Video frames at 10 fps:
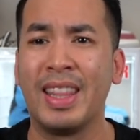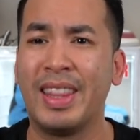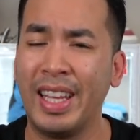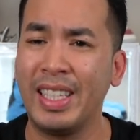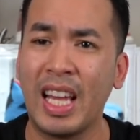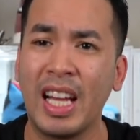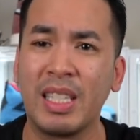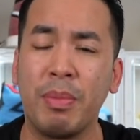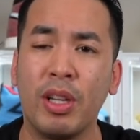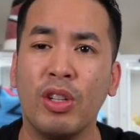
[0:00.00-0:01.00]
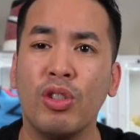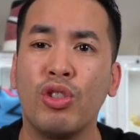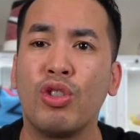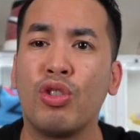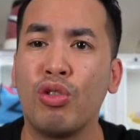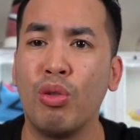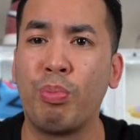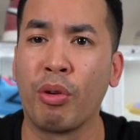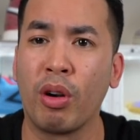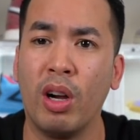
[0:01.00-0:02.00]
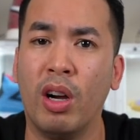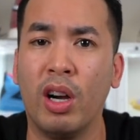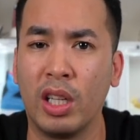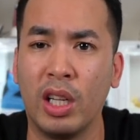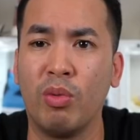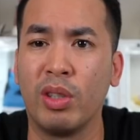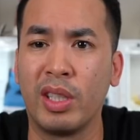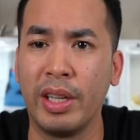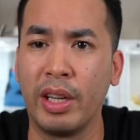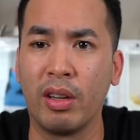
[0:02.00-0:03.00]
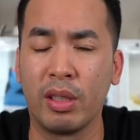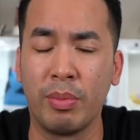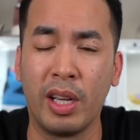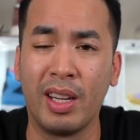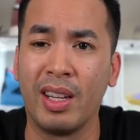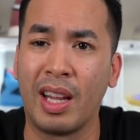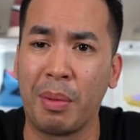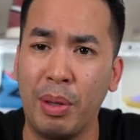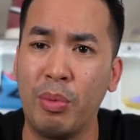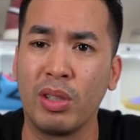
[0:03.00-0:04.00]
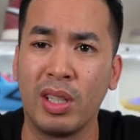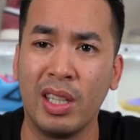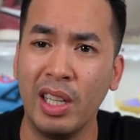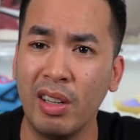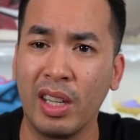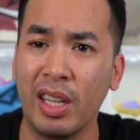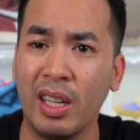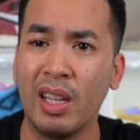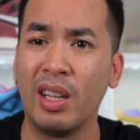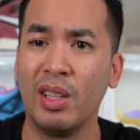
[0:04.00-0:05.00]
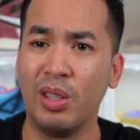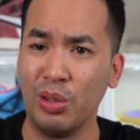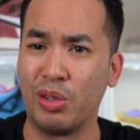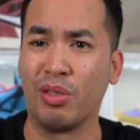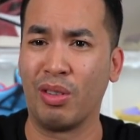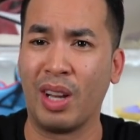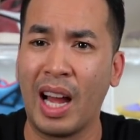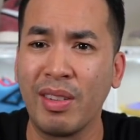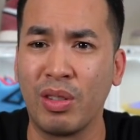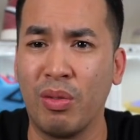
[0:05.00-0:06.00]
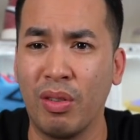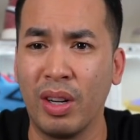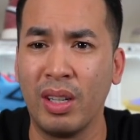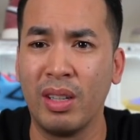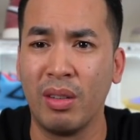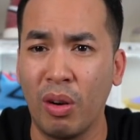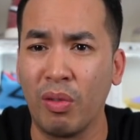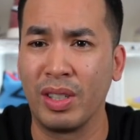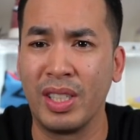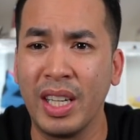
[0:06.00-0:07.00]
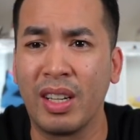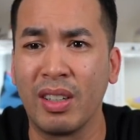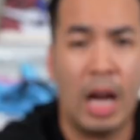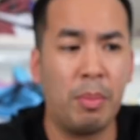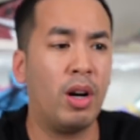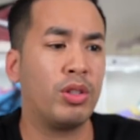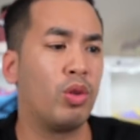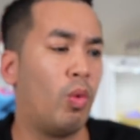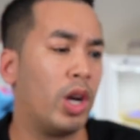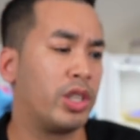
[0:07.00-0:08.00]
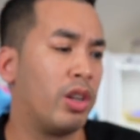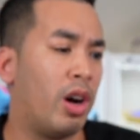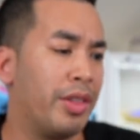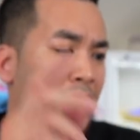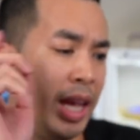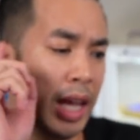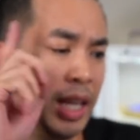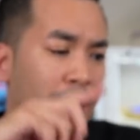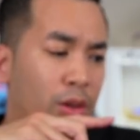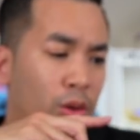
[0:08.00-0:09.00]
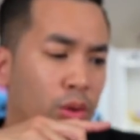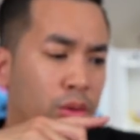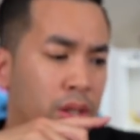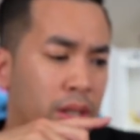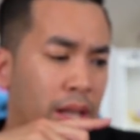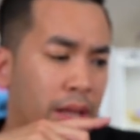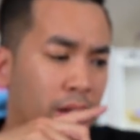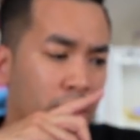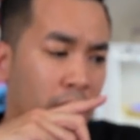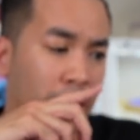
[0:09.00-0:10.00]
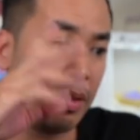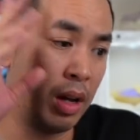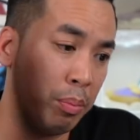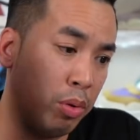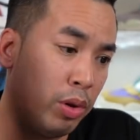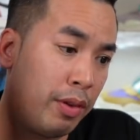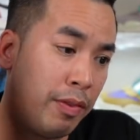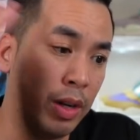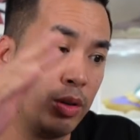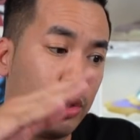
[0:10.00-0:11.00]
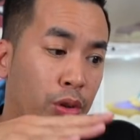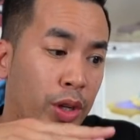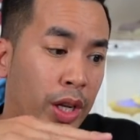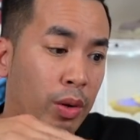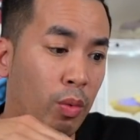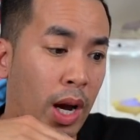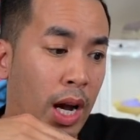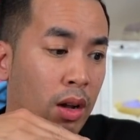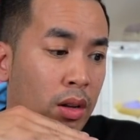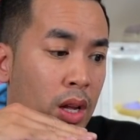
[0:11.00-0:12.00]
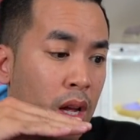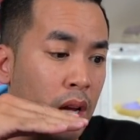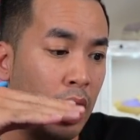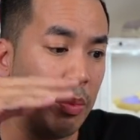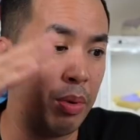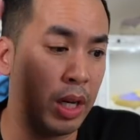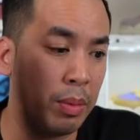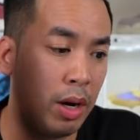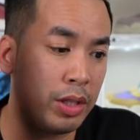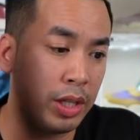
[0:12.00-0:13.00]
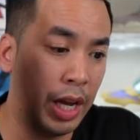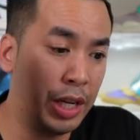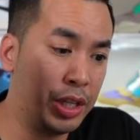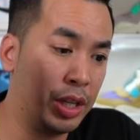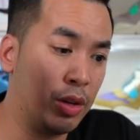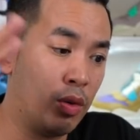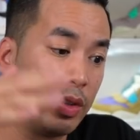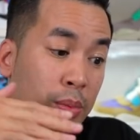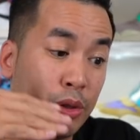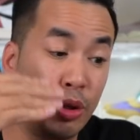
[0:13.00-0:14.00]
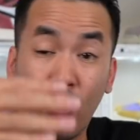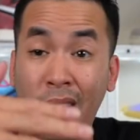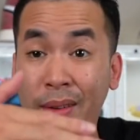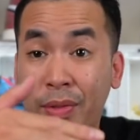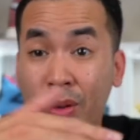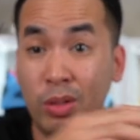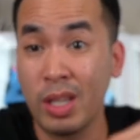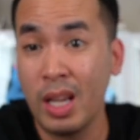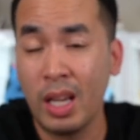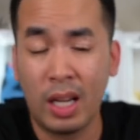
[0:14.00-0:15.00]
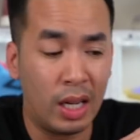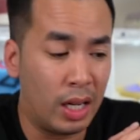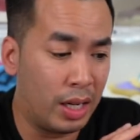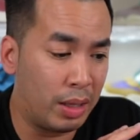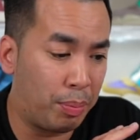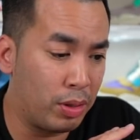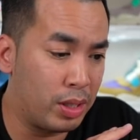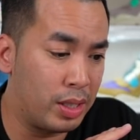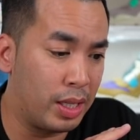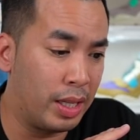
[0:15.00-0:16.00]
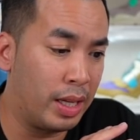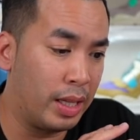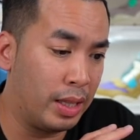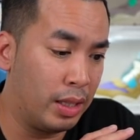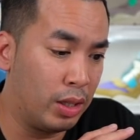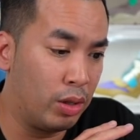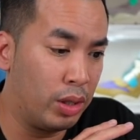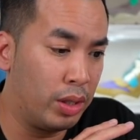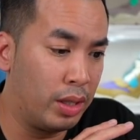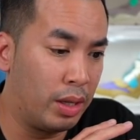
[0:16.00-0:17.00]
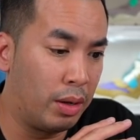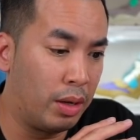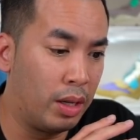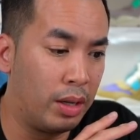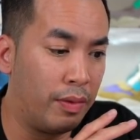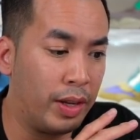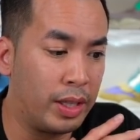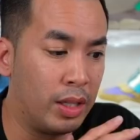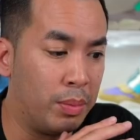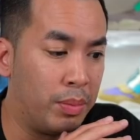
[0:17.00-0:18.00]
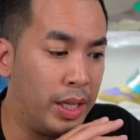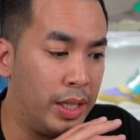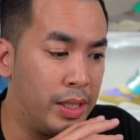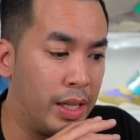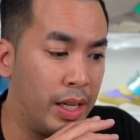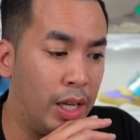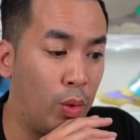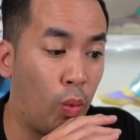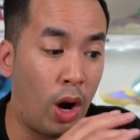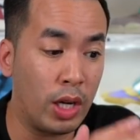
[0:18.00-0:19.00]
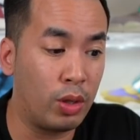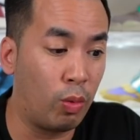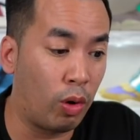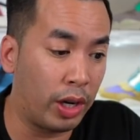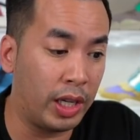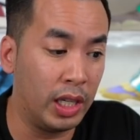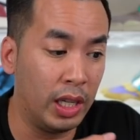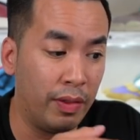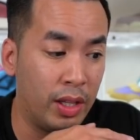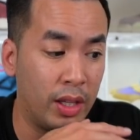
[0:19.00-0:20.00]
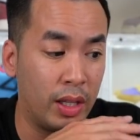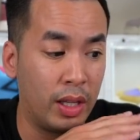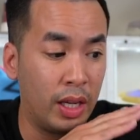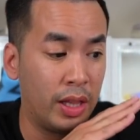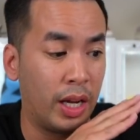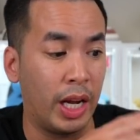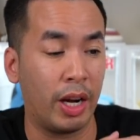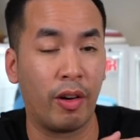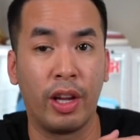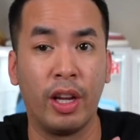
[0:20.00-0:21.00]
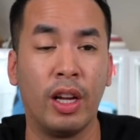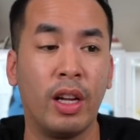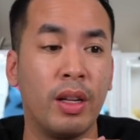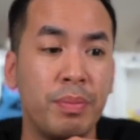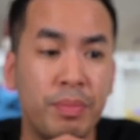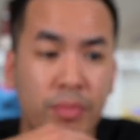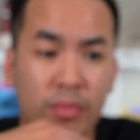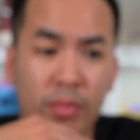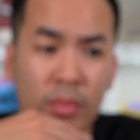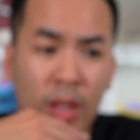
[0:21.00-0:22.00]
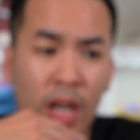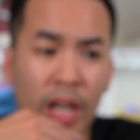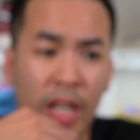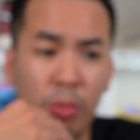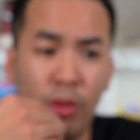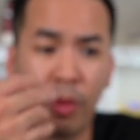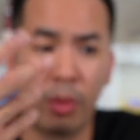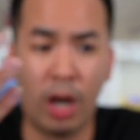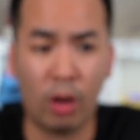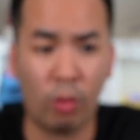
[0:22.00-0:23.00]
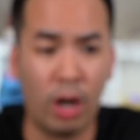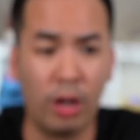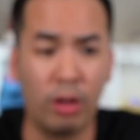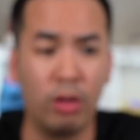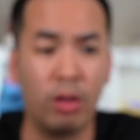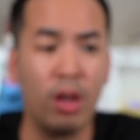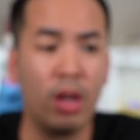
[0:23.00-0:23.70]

things has been super ugly with sneakers, man, and like people was literally losing their lives over it over sneakers. I'm also watching on the LA news that there's like a employee fatal shooting while a breakup altercation over some shoe raffles. Uh, the person said that you know the victim he said that he walked to work he lived in in the area uh, he moved from Colorado.